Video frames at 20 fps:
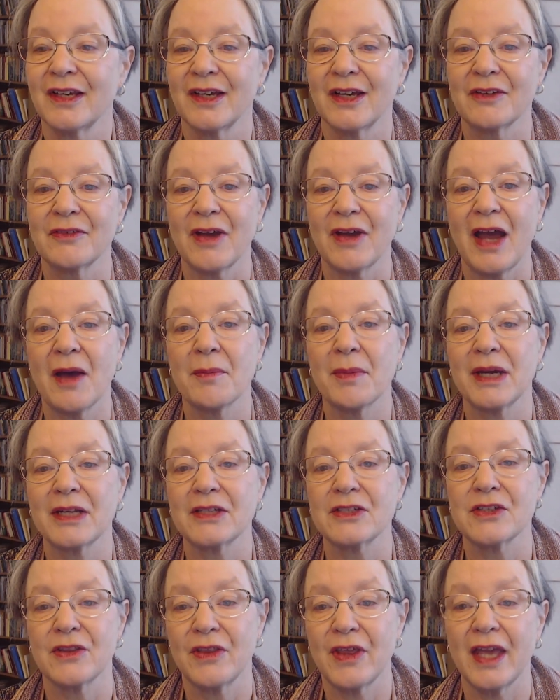of how
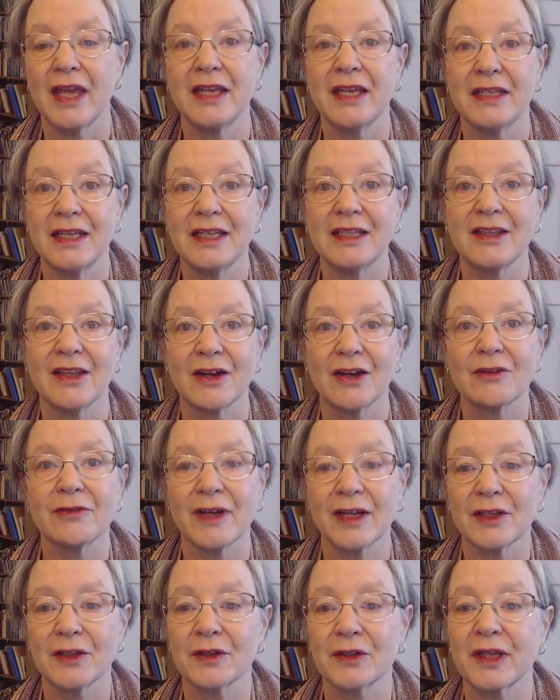much they need their
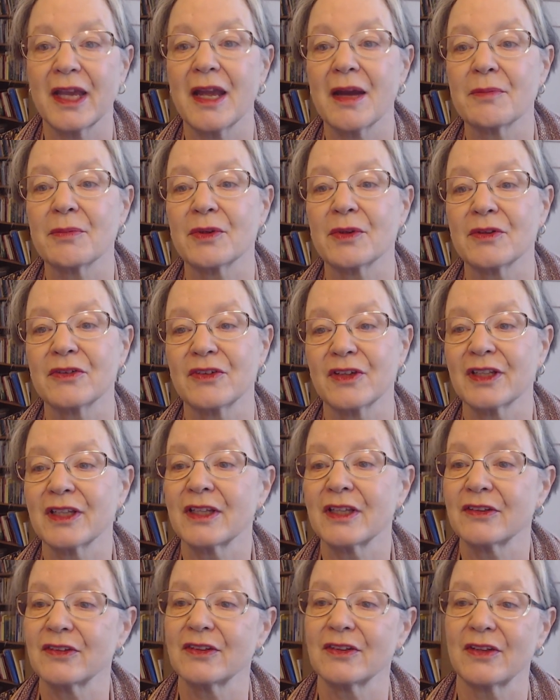fellow campers to
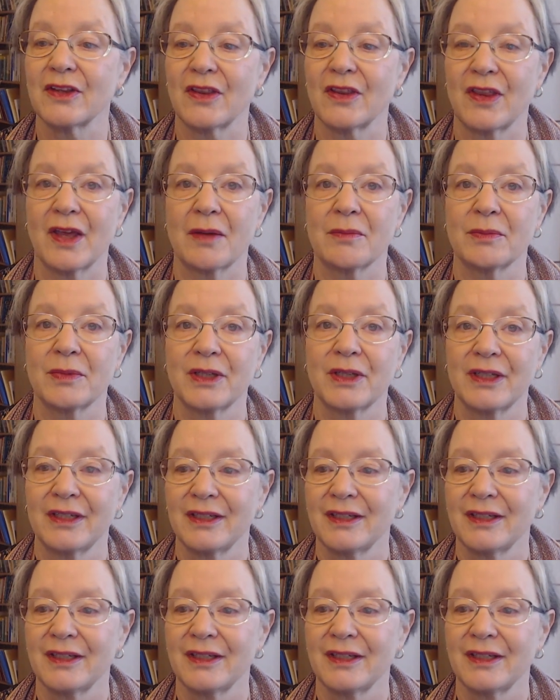listen to them,